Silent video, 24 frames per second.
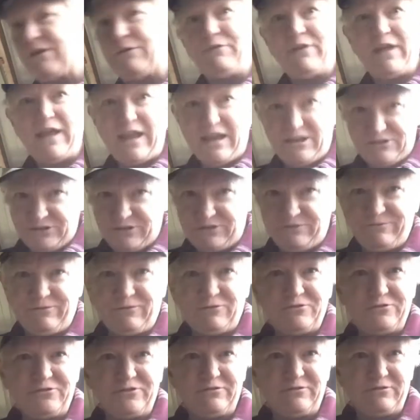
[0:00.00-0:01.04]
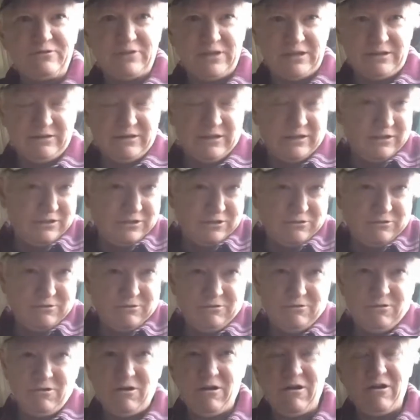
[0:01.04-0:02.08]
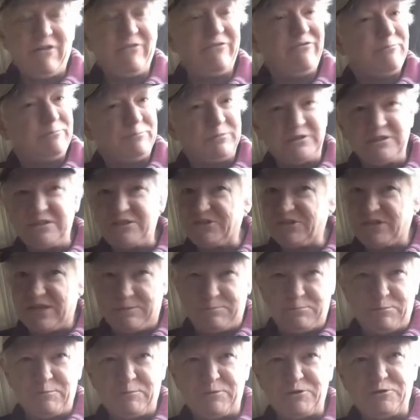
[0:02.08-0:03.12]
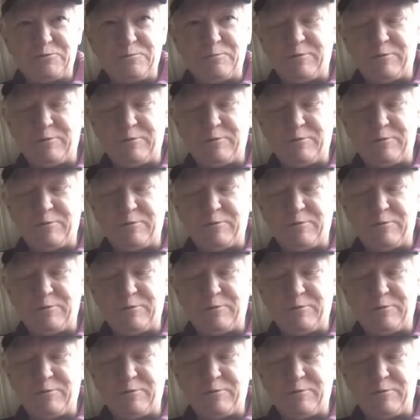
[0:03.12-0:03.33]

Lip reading: I would ask you first, please keep them in your